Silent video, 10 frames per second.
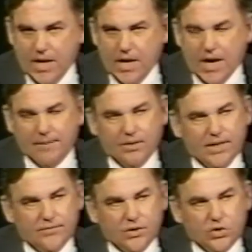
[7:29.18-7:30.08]
I
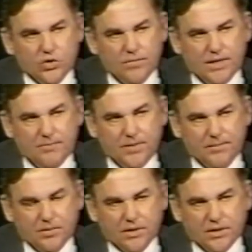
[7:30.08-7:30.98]
believe that too many
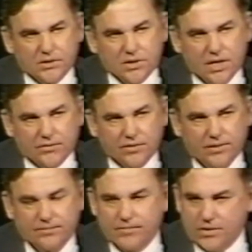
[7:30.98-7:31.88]
people in this country,
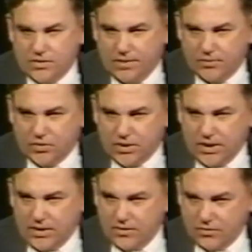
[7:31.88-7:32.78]
as they
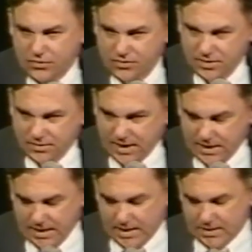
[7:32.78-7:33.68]
proceed through their
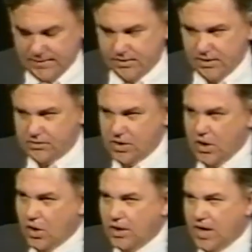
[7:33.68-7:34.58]
daily activities,
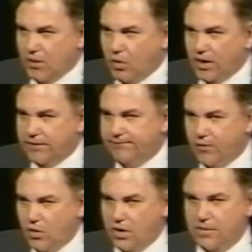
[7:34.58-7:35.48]
are not well
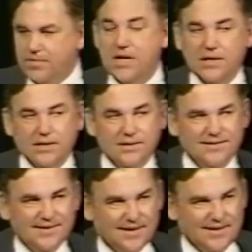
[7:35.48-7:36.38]
informed
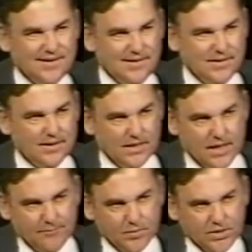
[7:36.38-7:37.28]

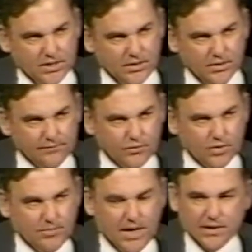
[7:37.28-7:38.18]
enough, particularly on foreign
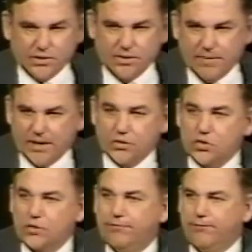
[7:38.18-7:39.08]
policy matters,
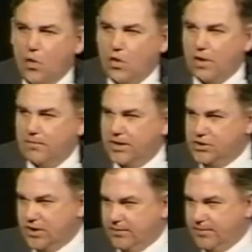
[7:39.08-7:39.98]
to form
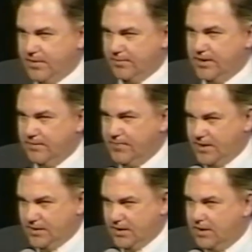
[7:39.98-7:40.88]
legitimate public
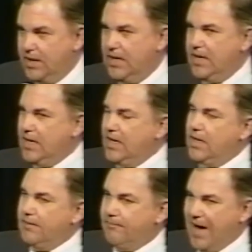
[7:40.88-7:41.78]
opinion
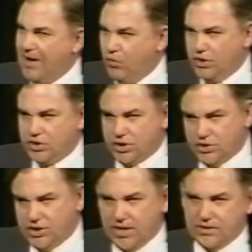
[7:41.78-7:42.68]
by which to
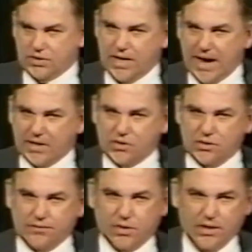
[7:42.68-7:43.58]
judge the actions
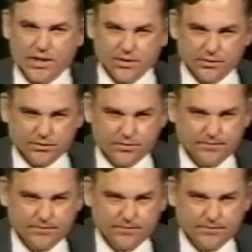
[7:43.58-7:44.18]
of our leaders.